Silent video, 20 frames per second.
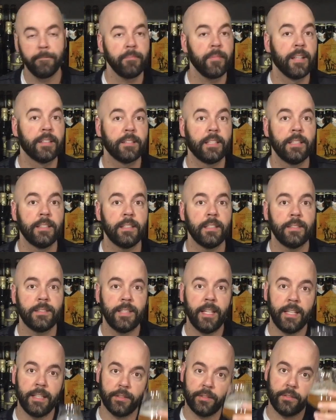Let's get into the
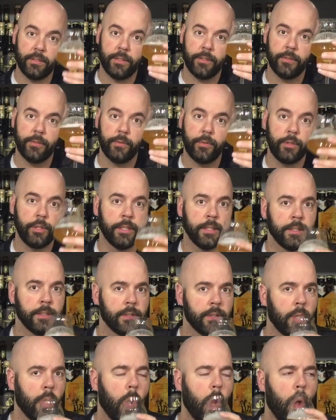taste.
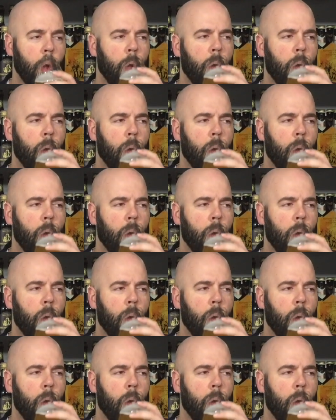Cheers.